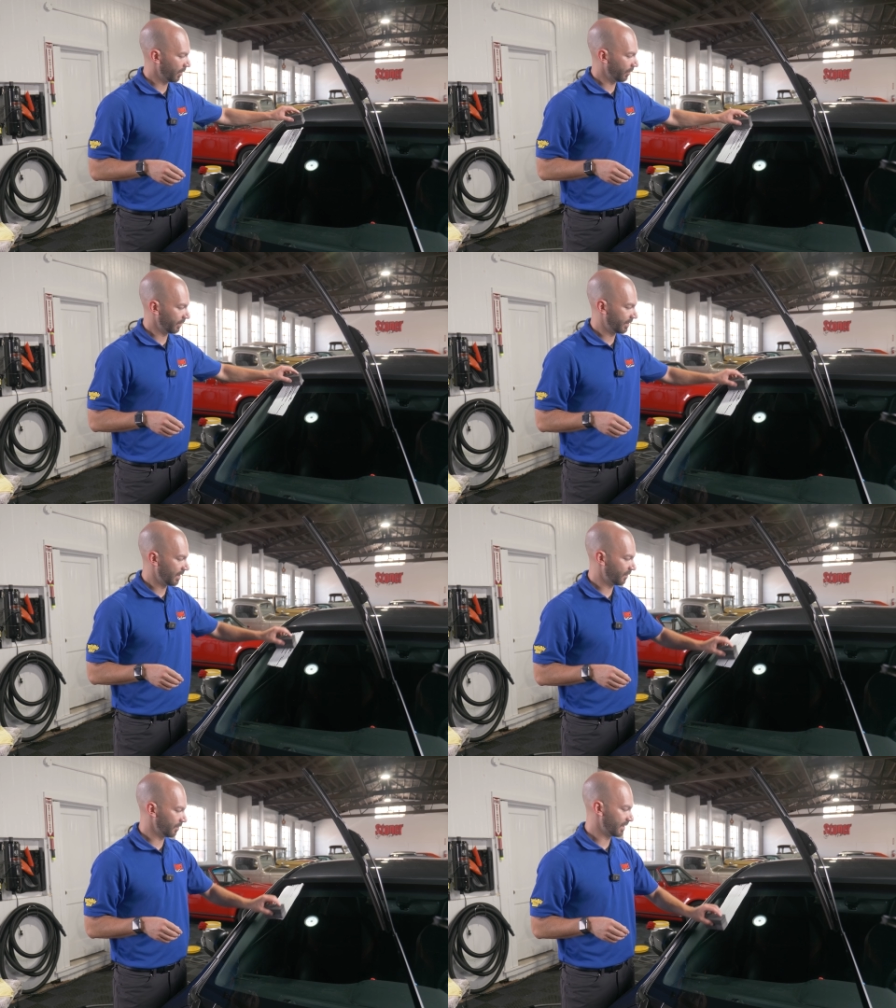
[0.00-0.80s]
We're gonna
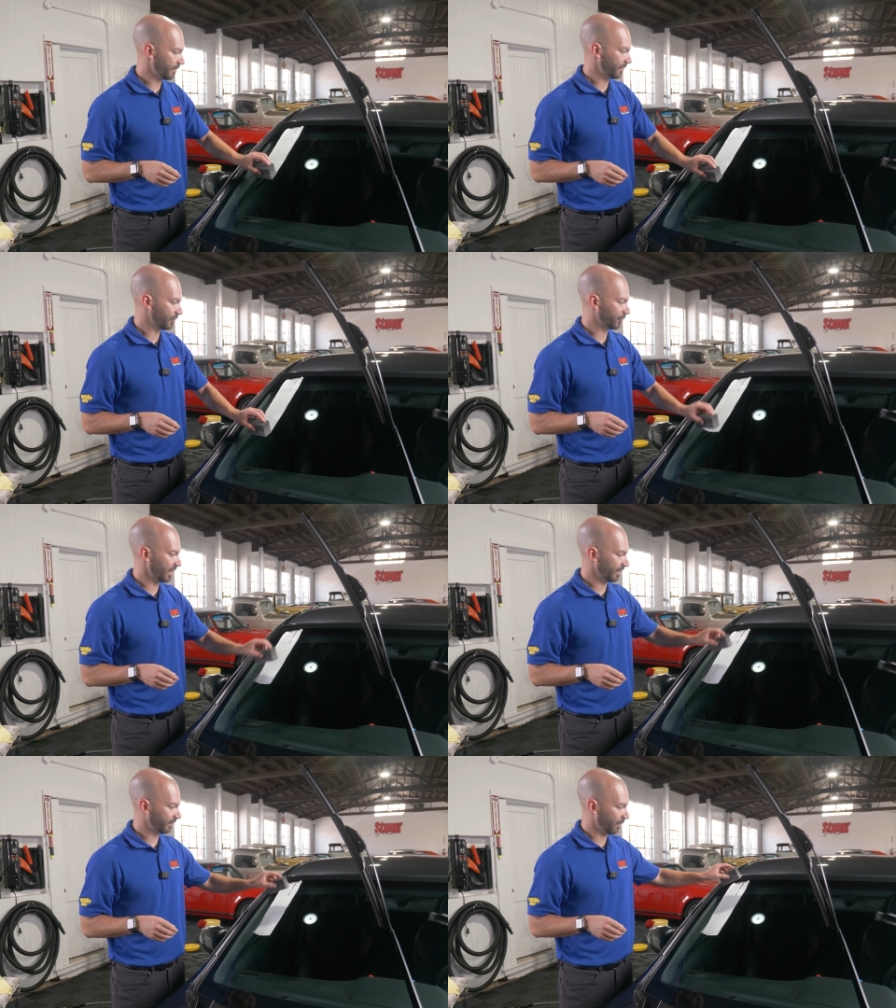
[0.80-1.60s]
give some tips and
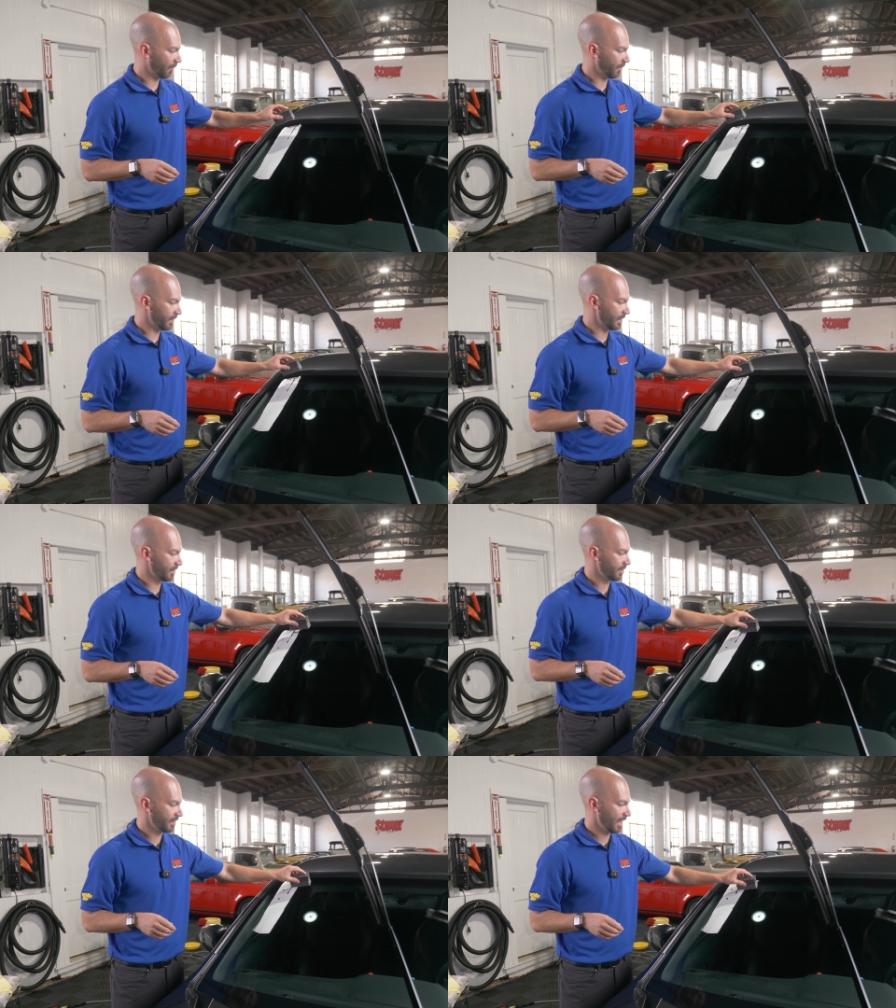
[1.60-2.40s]
tricks on
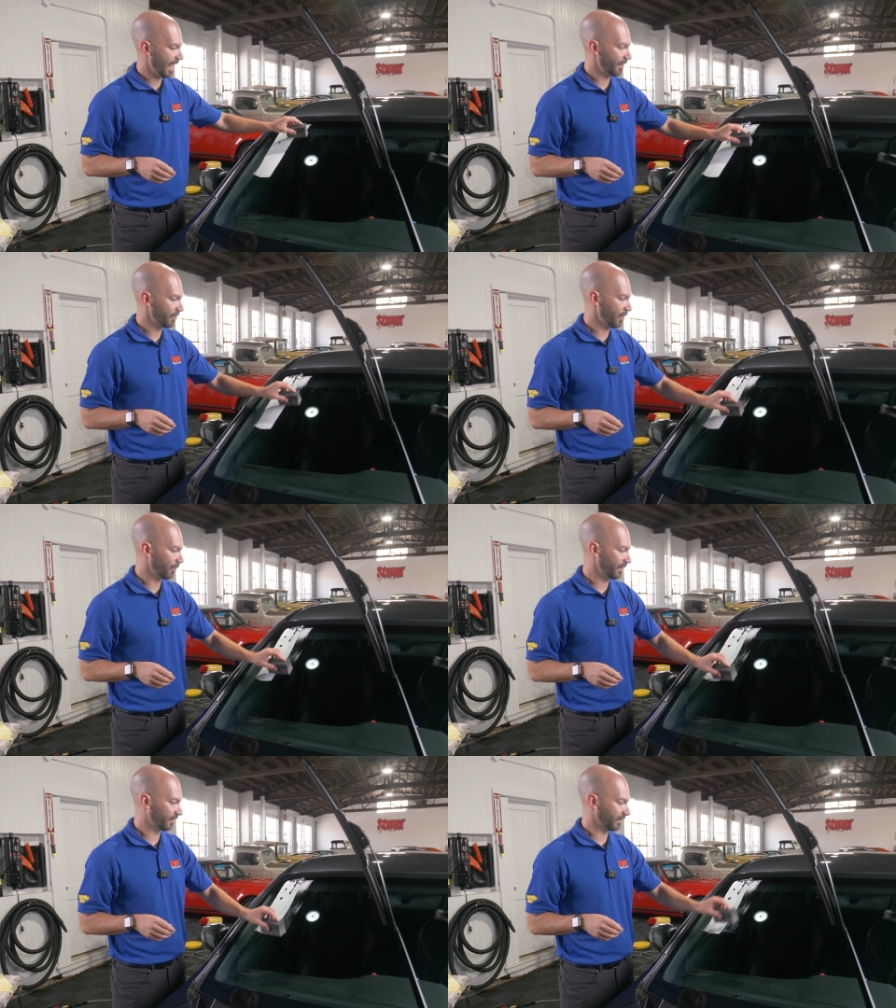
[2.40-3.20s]
how you
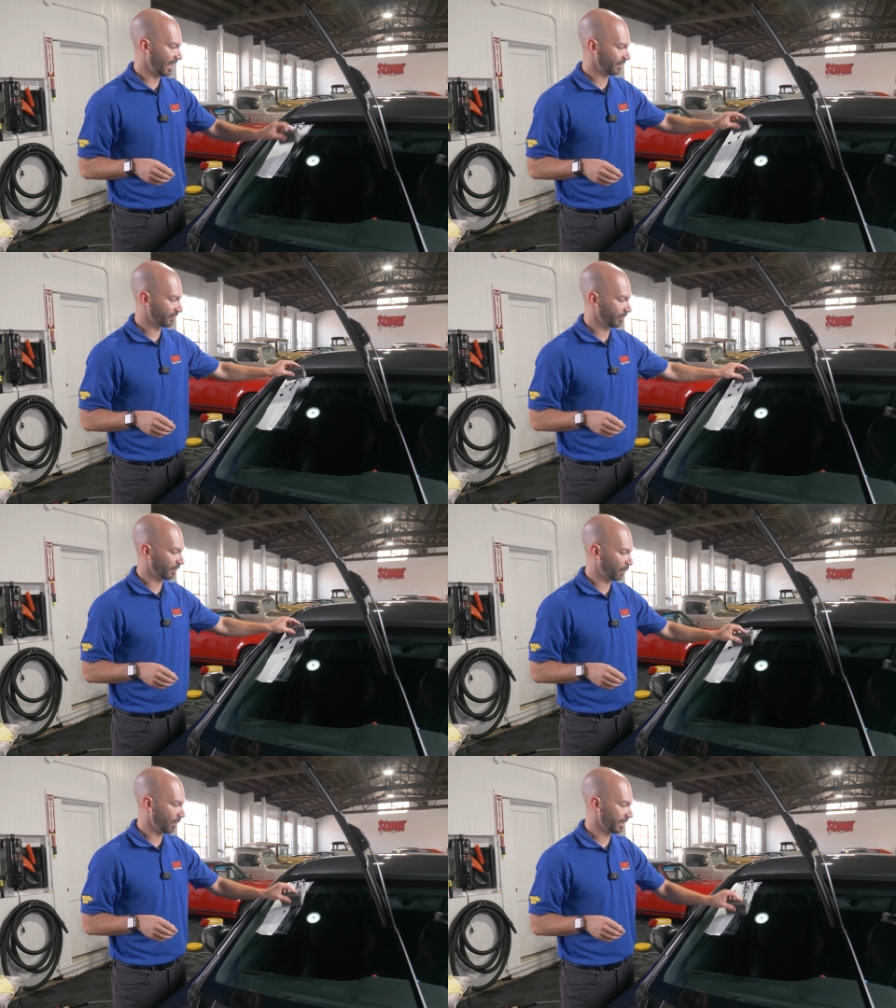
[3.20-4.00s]
know this glass
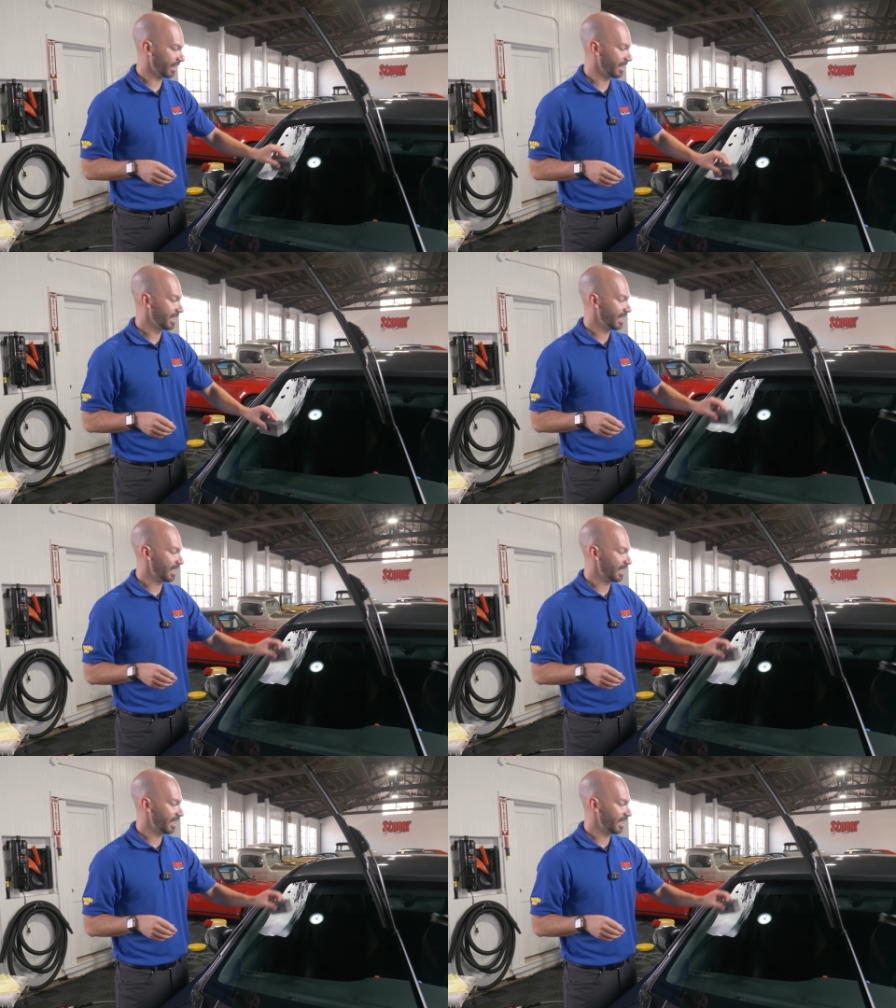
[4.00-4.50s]
stripper is working.